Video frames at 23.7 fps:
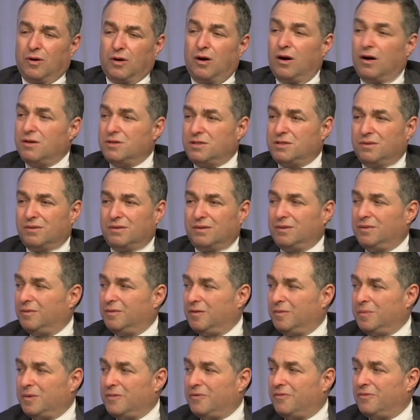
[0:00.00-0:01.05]
cars are going
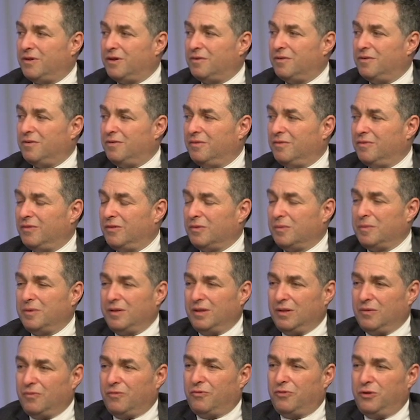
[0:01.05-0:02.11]
to be there will be
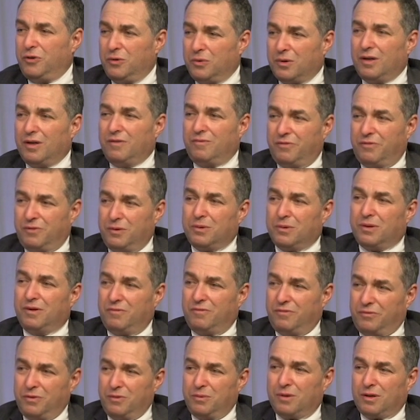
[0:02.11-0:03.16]
fewer and fewer and
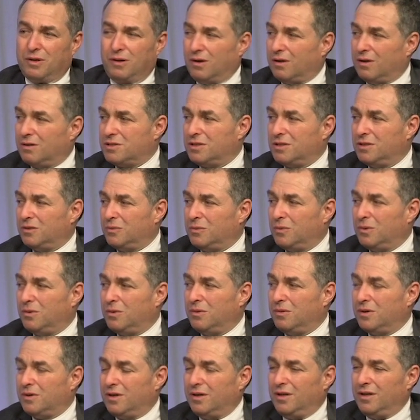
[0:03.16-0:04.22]
fewer cars on the
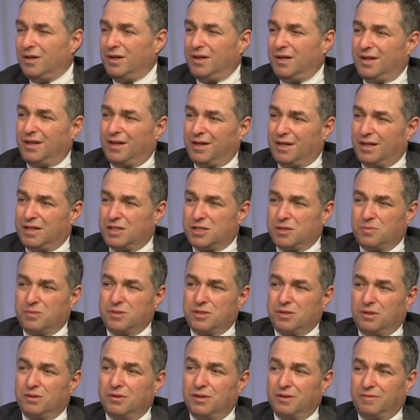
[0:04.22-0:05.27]
road. as a
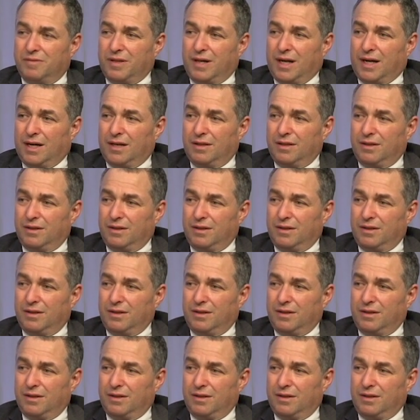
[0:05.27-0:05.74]
result of that.